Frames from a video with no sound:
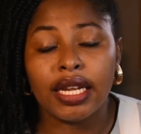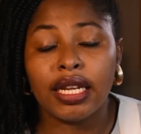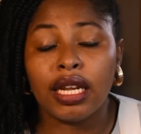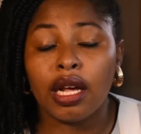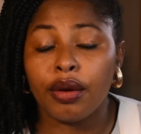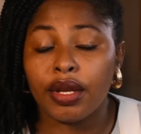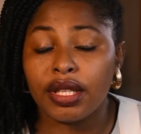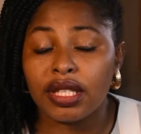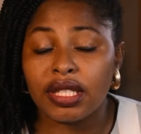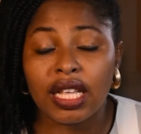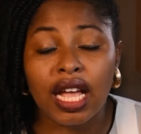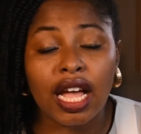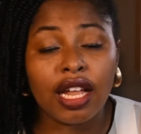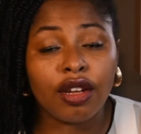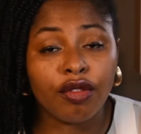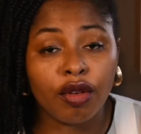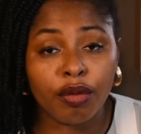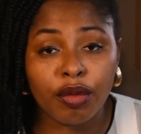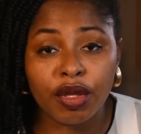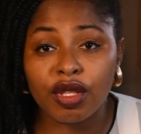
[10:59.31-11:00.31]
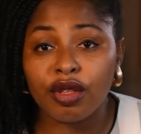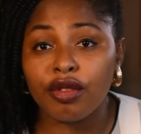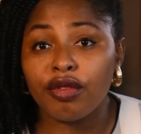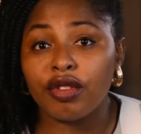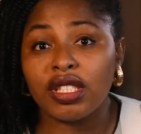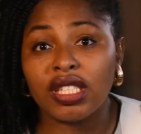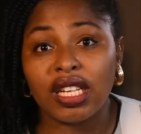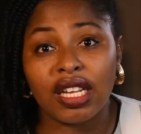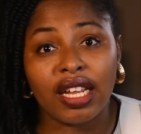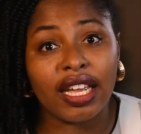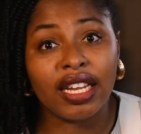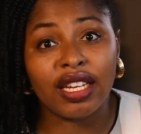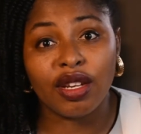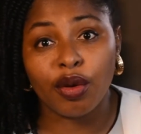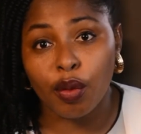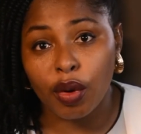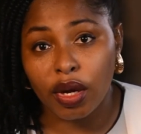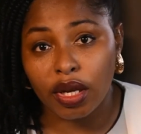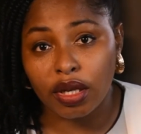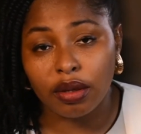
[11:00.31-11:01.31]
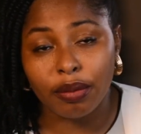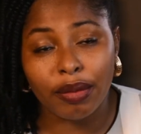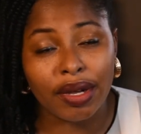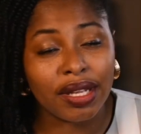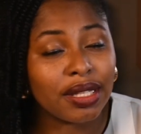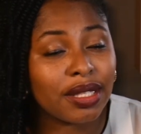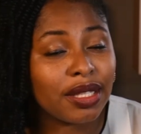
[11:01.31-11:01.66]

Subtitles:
Now, it's hard for me to even tell anyone, my